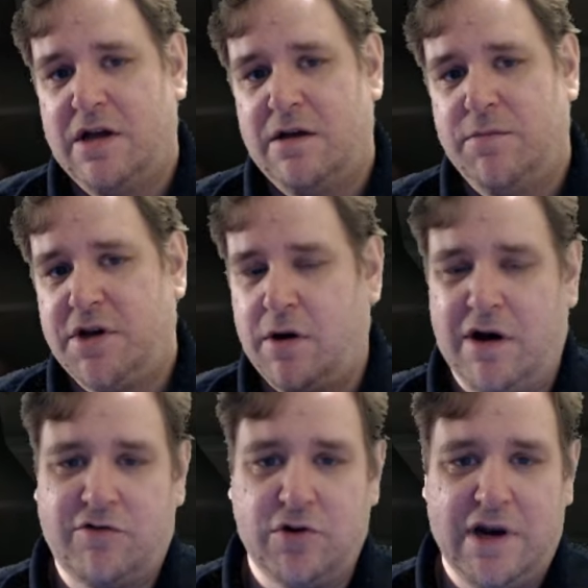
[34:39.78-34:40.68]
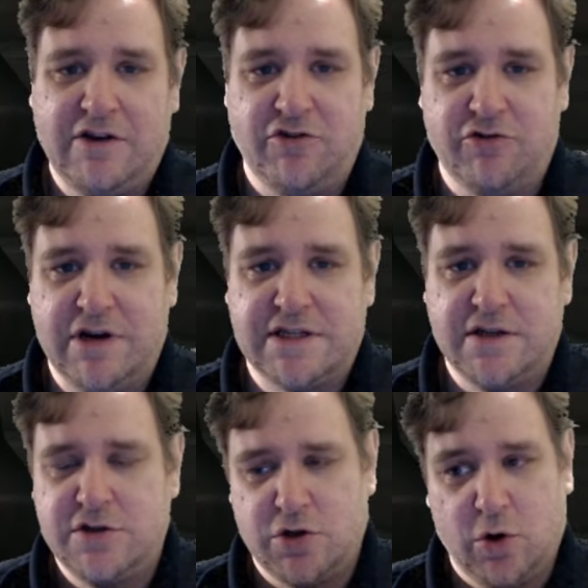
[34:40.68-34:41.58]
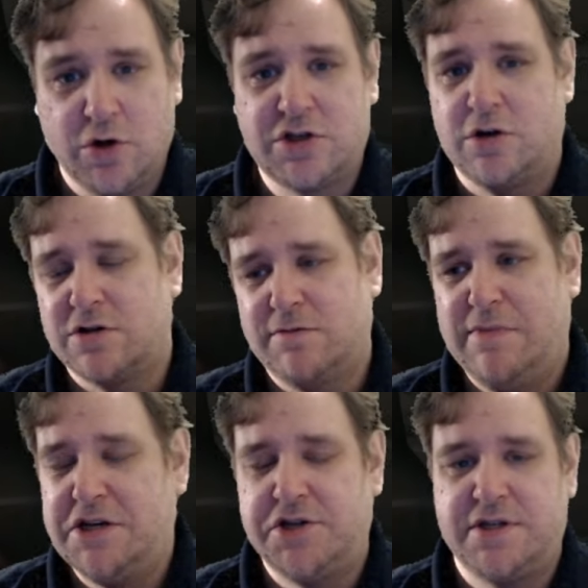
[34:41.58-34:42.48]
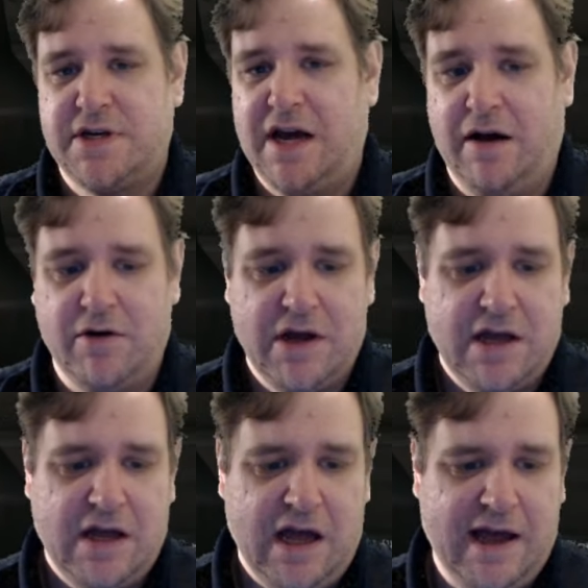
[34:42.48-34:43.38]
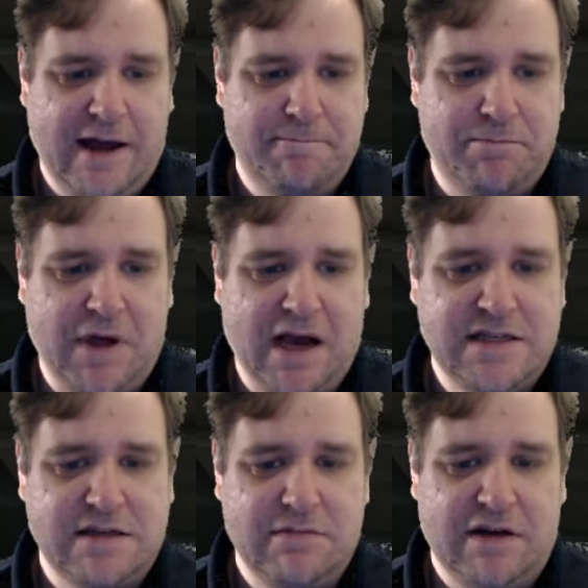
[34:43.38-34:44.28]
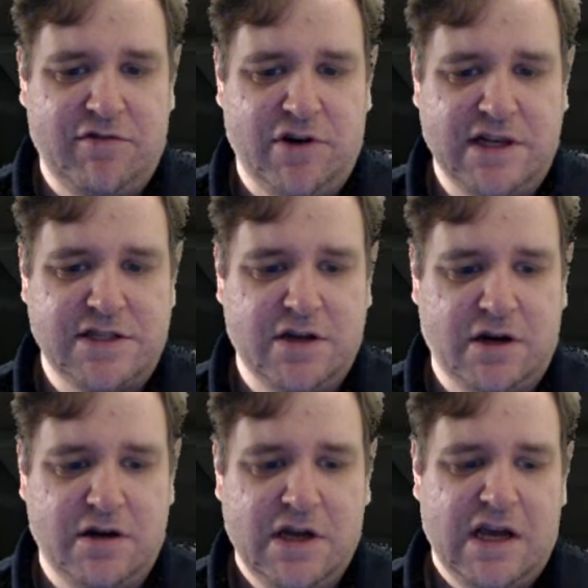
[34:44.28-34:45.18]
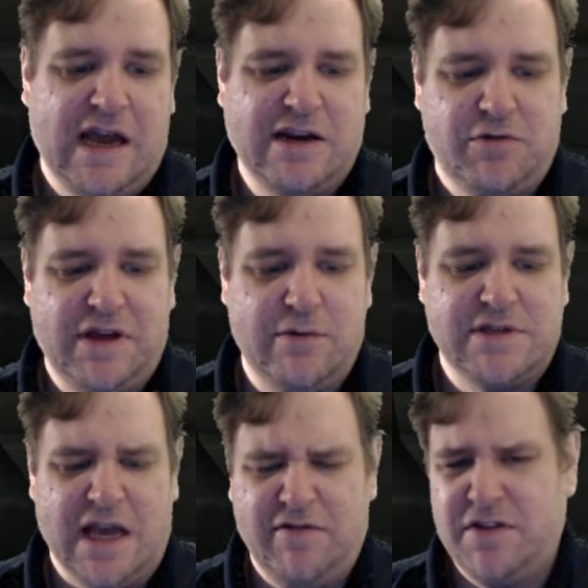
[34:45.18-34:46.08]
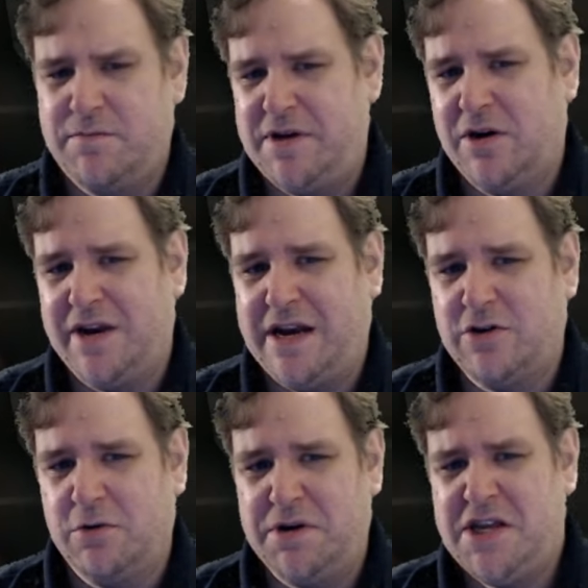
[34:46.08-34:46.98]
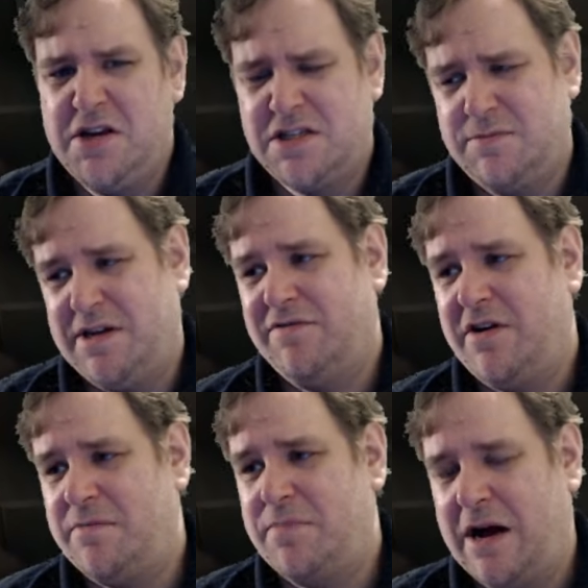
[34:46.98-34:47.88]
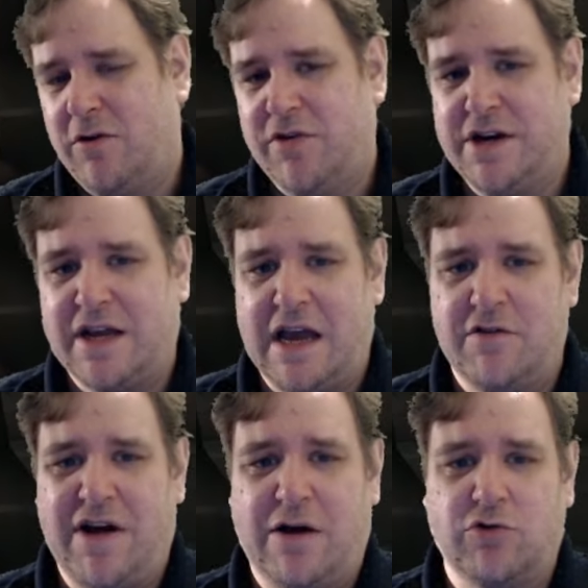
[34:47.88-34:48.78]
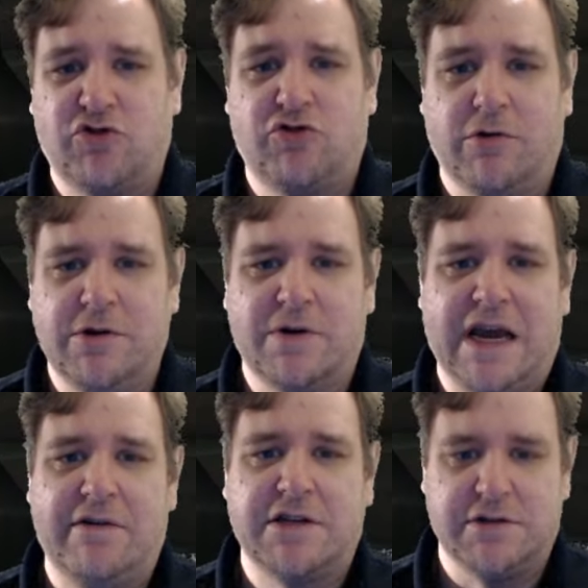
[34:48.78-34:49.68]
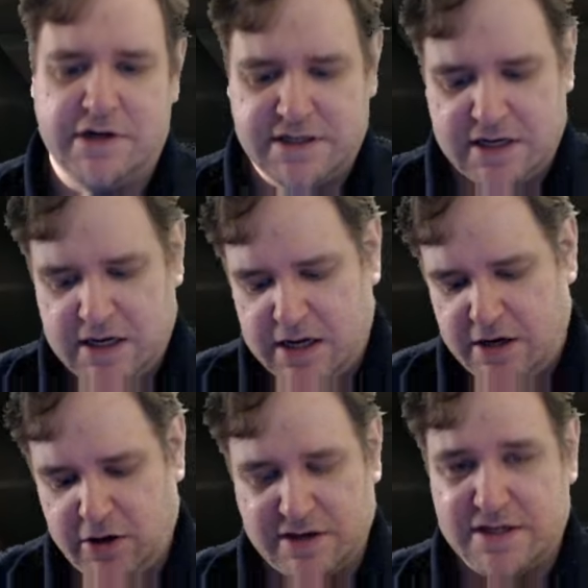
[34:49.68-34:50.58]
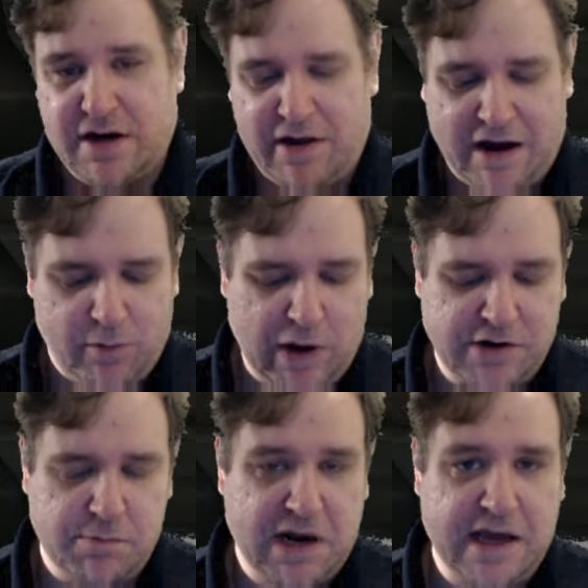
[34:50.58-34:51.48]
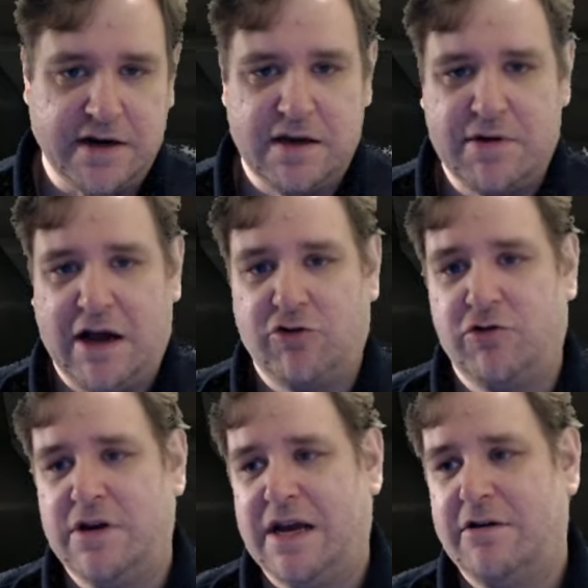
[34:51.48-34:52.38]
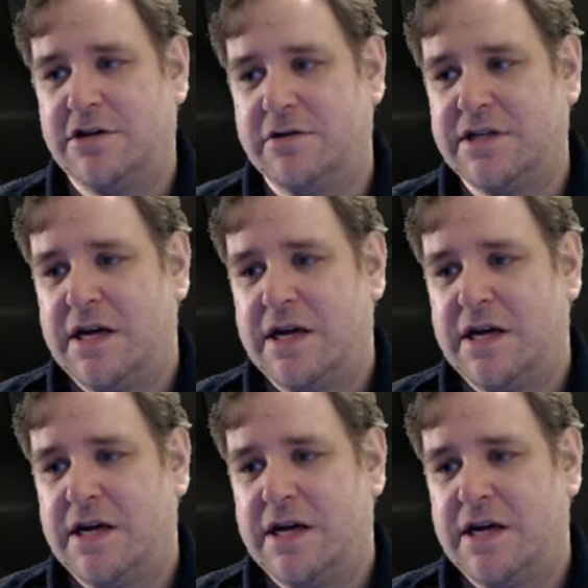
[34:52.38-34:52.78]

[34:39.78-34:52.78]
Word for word: but don't have good legendaries. And there's all sorts of measures now um, item level is not, I don't think it was ever the be all and end all, but it used to be a very powerful indicator of how strong your character is. Not necessarily how well you played it, but how strong your character is.